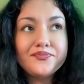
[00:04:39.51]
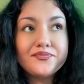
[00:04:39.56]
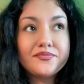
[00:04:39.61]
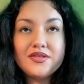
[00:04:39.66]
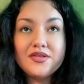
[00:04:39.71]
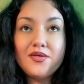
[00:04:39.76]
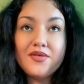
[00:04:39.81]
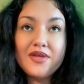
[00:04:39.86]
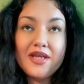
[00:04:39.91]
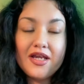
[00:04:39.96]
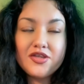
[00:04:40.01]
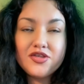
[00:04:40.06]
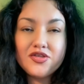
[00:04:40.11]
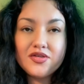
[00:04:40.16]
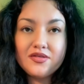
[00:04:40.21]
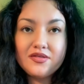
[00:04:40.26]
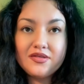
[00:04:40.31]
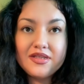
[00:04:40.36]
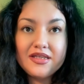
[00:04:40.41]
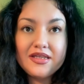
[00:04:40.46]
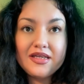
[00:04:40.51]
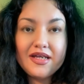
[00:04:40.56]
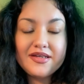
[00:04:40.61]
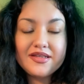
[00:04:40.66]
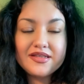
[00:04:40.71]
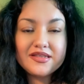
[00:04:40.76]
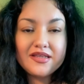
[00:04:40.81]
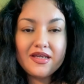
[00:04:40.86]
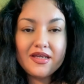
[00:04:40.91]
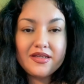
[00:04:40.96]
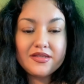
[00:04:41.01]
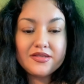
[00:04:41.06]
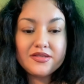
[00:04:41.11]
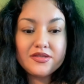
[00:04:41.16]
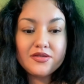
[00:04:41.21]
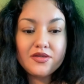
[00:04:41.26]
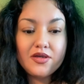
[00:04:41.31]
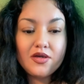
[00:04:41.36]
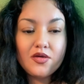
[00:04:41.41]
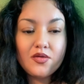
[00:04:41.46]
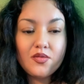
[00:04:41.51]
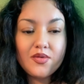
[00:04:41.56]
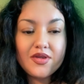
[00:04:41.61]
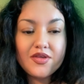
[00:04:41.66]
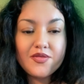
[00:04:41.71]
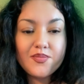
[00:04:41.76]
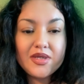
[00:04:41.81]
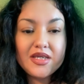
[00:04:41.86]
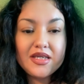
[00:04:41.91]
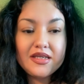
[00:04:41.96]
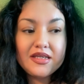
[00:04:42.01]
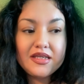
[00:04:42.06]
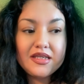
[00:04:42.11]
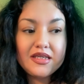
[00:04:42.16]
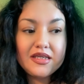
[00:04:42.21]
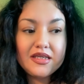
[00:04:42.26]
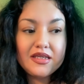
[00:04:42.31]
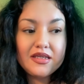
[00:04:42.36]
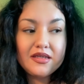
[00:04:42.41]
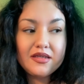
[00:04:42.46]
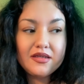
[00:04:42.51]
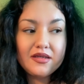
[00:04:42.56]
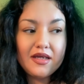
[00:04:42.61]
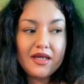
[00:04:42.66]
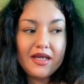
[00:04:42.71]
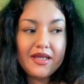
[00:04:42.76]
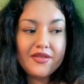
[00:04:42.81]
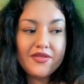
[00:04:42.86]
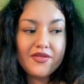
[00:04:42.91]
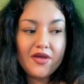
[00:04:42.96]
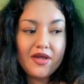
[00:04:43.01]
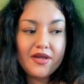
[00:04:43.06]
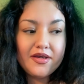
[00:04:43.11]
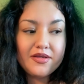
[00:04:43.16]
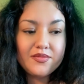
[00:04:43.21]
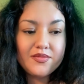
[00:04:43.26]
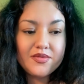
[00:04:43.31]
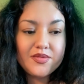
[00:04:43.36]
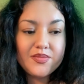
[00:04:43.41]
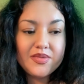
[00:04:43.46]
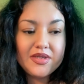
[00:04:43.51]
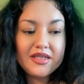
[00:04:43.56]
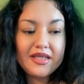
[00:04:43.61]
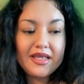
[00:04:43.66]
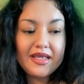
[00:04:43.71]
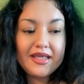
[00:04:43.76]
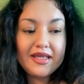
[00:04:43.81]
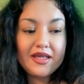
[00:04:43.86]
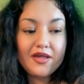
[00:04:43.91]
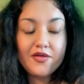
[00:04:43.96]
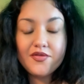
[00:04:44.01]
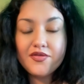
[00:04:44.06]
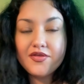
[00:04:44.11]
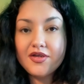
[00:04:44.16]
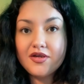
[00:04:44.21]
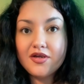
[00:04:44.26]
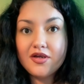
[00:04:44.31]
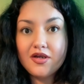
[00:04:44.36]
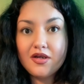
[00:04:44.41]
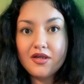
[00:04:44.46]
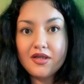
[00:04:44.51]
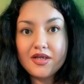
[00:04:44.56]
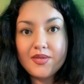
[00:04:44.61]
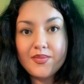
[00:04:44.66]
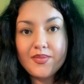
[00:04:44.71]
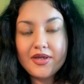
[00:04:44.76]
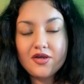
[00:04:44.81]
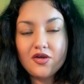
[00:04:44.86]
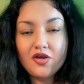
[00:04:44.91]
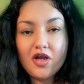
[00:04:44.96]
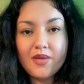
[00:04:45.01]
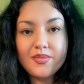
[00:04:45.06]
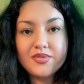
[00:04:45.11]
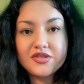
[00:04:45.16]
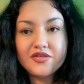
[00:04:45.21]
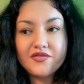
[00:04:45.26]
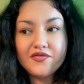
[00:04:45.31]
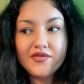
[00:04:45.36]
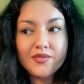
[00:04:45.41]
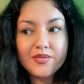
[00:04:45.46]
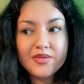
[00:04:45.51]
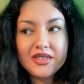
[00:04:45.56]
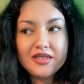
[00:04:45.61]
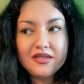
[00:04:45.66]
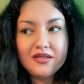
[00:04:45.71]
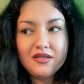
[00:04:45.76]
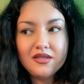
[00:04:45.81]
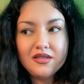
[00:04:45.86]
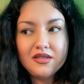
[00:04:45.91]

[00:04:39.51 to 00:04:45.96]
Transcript: So naturally I decided to go with PD. I thought it would be a healthier and a better option for me.